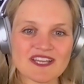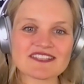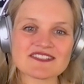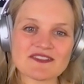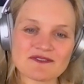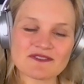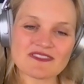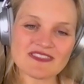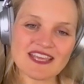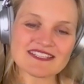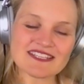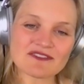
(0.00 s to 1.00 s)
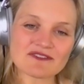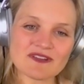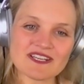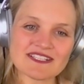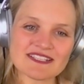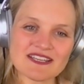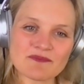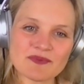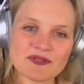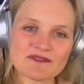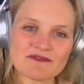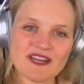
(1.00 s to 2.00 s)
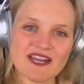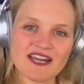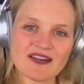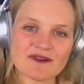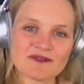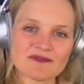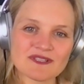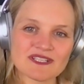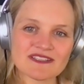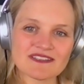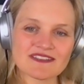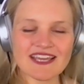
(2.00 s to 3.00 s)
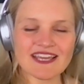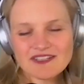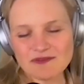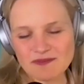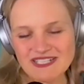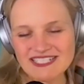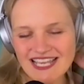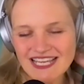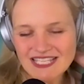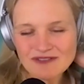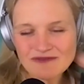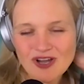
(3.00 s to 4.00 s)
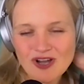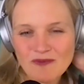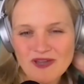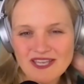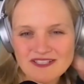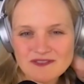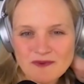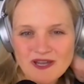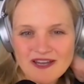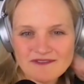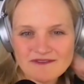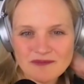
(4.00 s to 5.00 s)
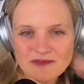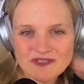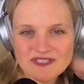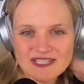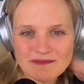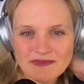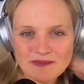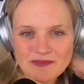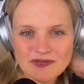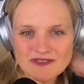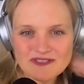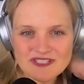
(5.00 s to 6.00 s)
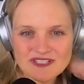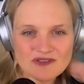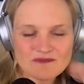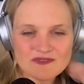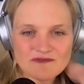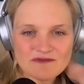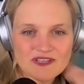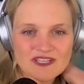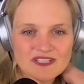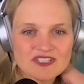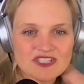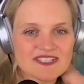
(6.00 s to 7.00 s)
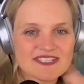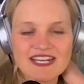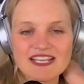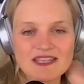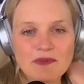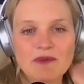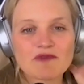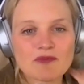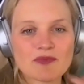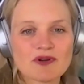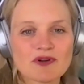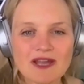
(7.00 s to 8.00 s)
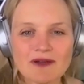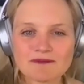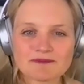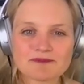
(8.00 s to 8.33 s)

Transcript: And so that's another great example of how that could be taken the wrong way as well from your team members, in terms of just setting them up for burnout.